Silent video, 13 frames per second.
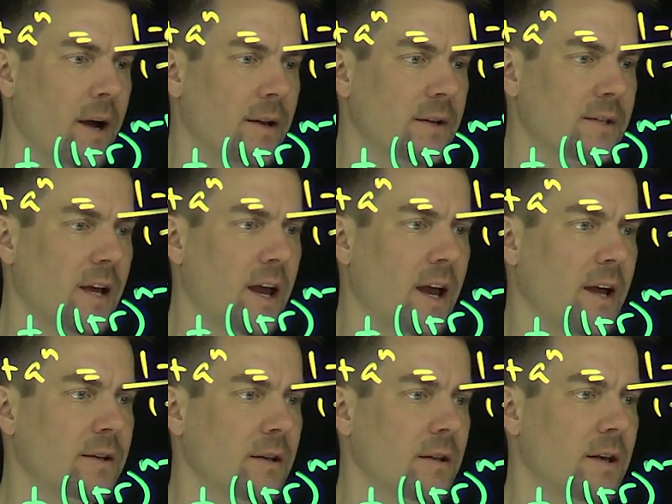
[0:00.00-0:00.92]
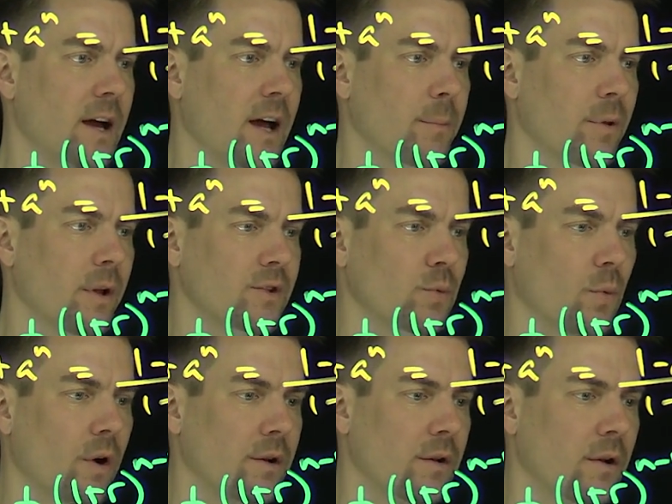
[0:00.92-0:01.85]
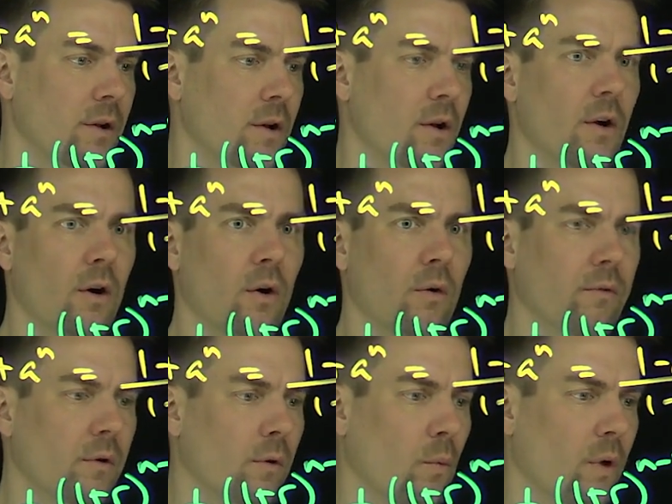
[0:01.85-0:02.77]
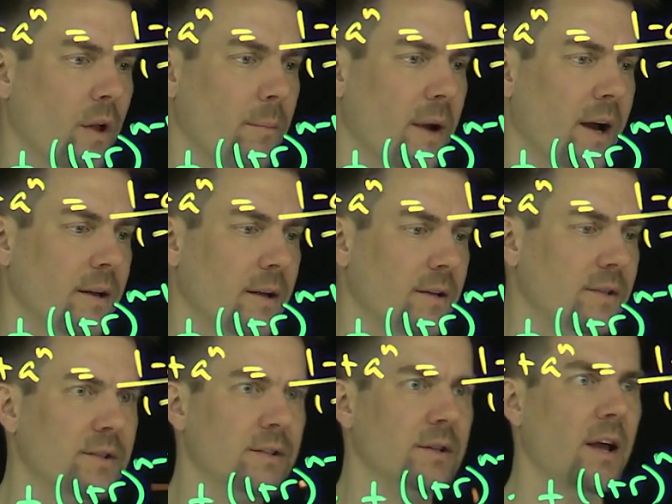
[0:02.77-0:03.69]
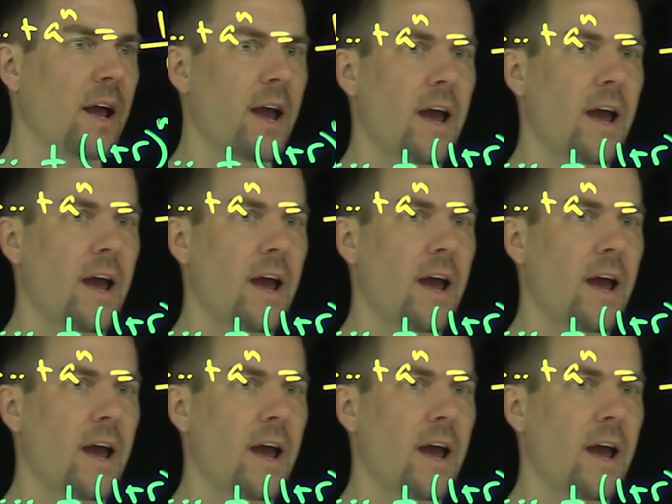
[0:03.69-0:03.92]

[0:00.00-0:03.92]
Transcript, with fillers: minus a to the n plus 1 over 1 minus